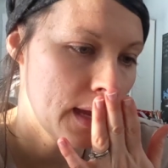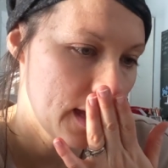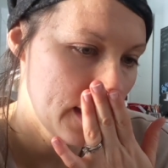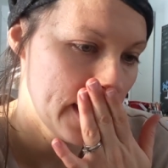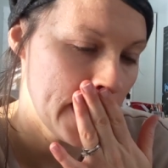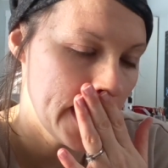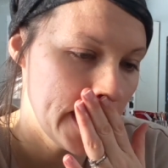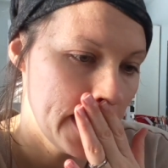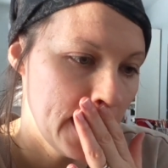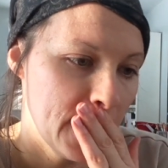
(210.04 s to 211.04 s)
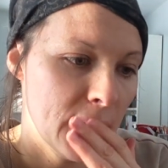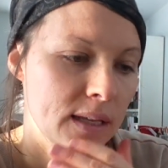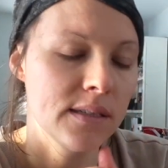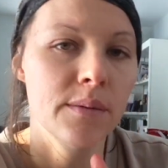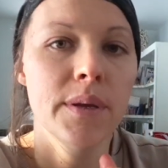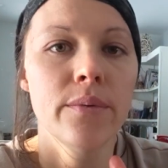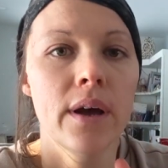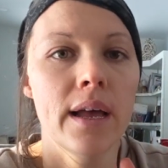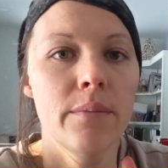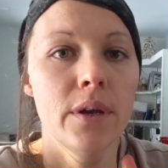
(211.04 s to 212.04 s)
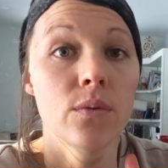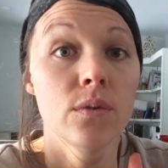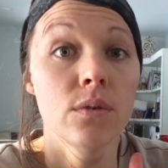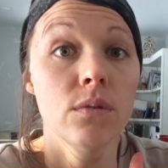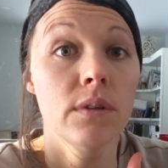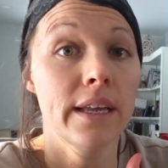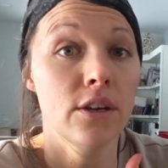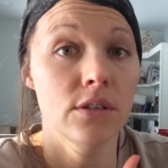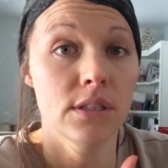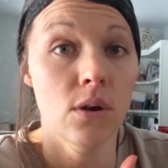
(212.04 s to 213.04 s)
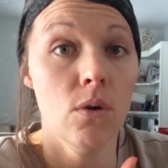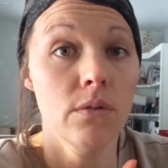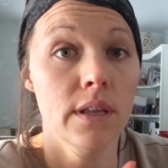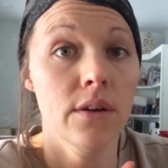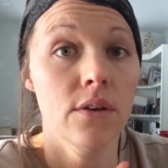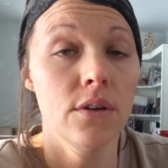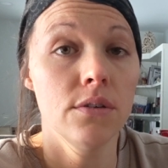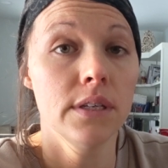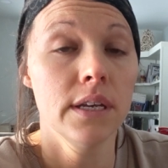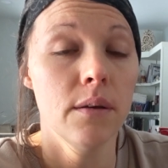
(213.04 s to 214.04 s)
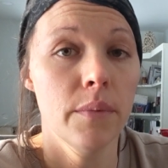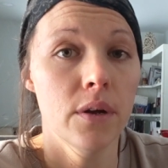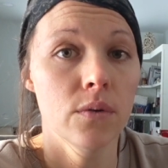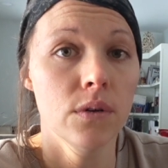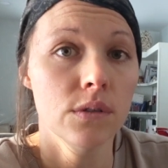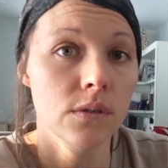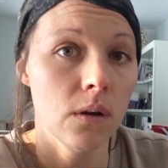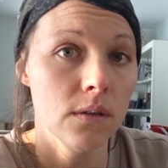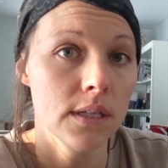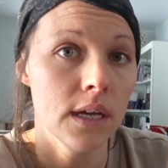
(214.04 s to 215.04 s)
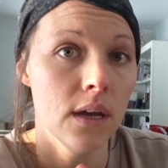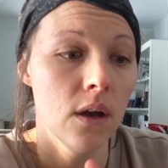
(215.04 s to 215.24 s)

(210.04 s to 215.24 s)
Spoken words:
then some people add mineral, like your salt that you're using, a mineral salt,